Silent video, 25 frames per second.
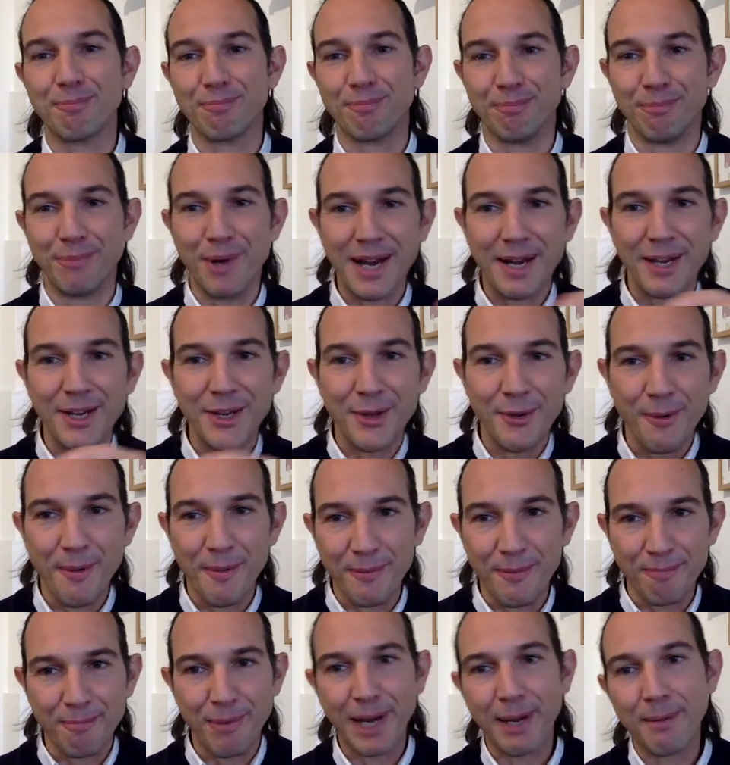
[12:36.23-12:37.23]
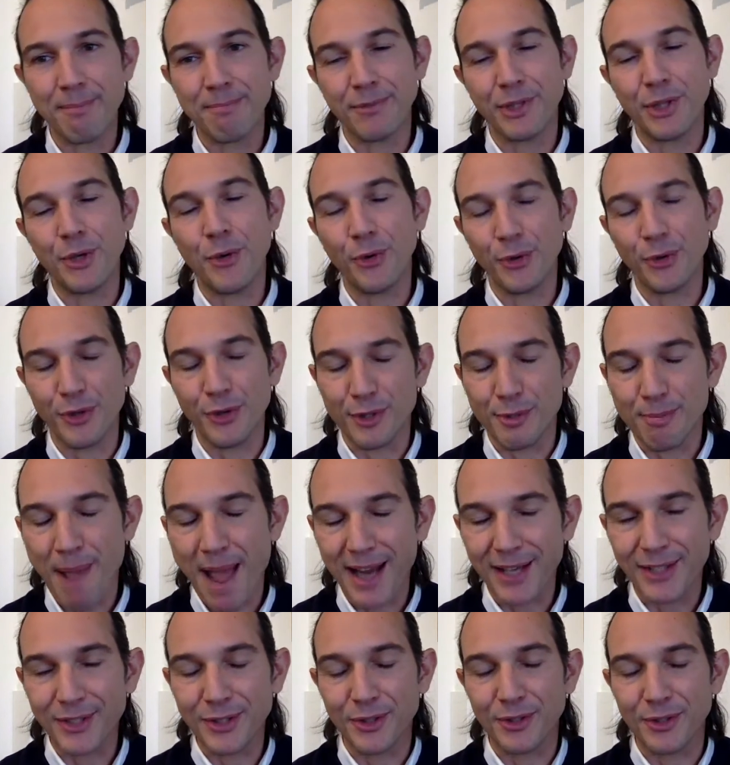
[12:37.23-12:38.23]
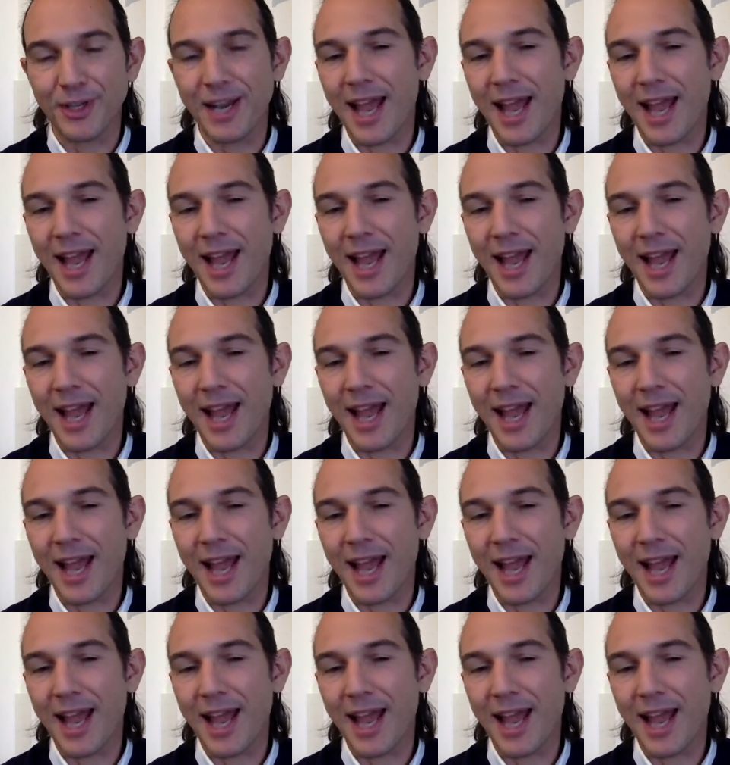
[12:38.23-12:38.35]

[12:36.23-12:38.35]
bring the audience back to.